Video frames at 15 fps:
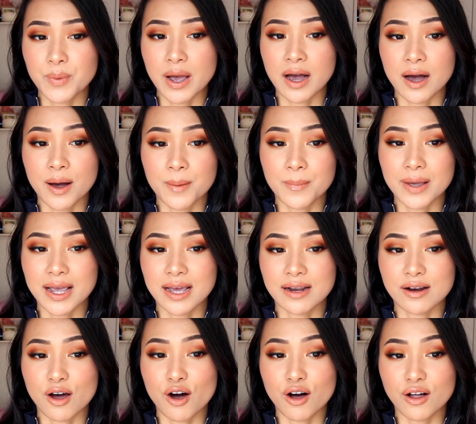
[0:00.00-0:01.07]

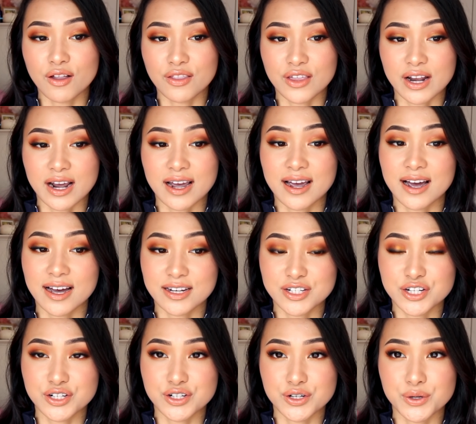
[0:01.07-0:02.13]
and all that I had
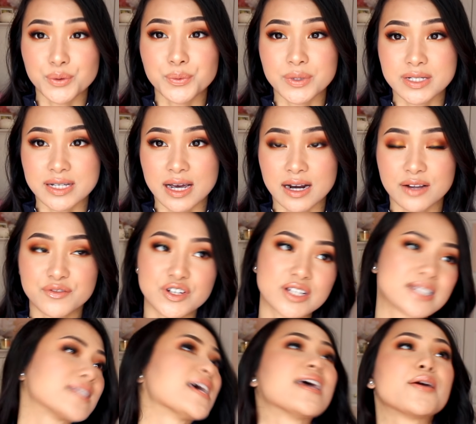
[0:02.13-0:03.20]
to do was kind of
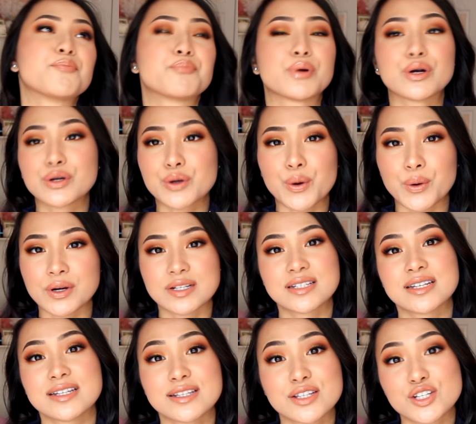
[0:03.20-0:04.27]
just take bird
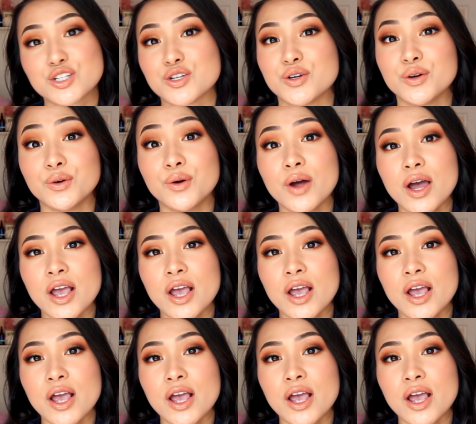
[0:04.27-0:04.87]
courses to,